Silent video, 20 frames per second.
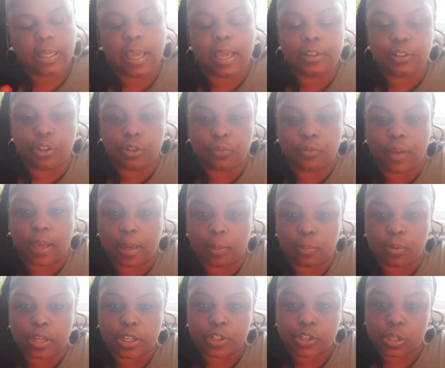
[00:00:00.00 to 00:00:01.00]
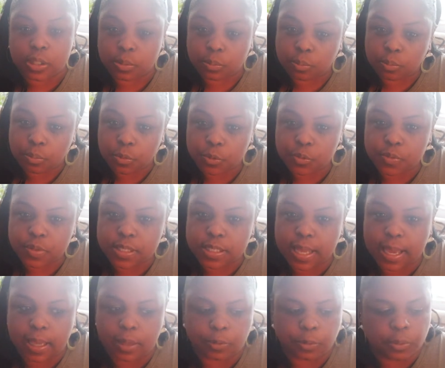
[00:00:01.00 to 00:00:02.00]
and your vibration moves
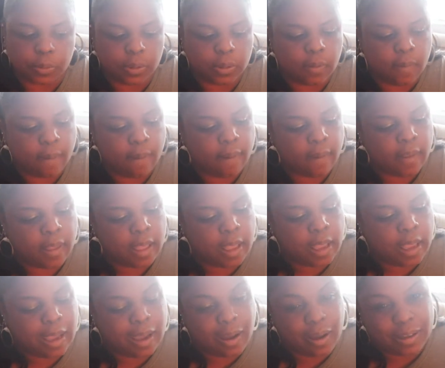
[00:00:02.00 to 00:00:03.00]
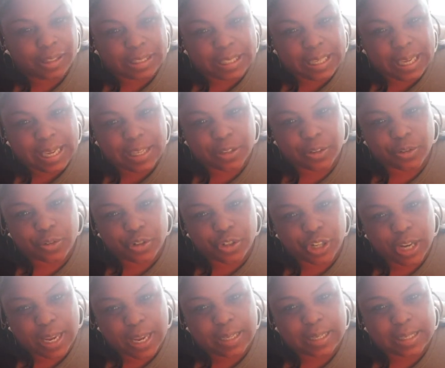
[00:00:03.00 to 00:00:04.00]
down. On the
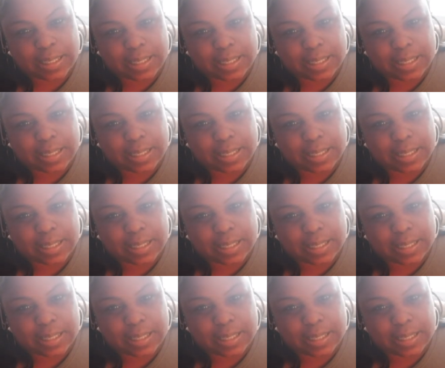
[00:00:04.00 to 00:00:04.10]
energetic